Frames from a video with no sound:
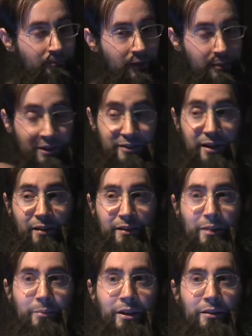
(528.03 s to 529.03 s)
by
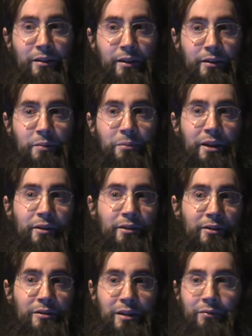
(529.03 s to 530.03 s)
scaling I mean like the
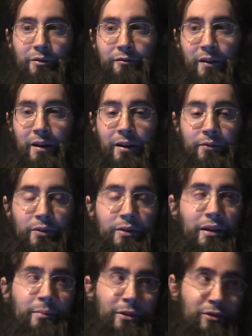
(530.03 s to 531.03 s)
player is level 5, so
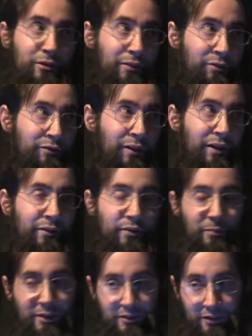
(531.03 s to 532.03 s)
the enemies are level 5, or
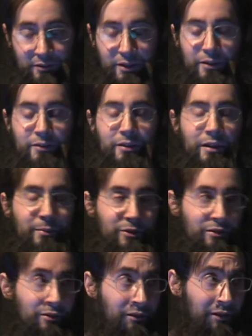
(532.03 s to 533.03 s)
the player's level 10, so the enemies
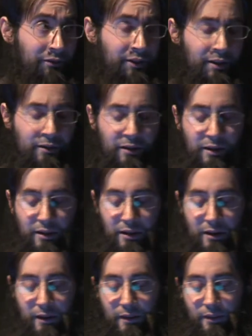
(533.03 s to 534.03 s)
are level 10.
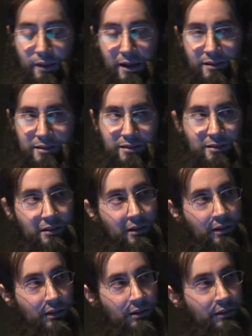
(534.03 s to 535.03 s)
That's
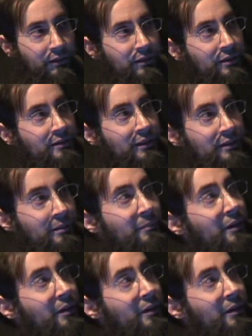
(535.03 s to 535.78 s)
a good system,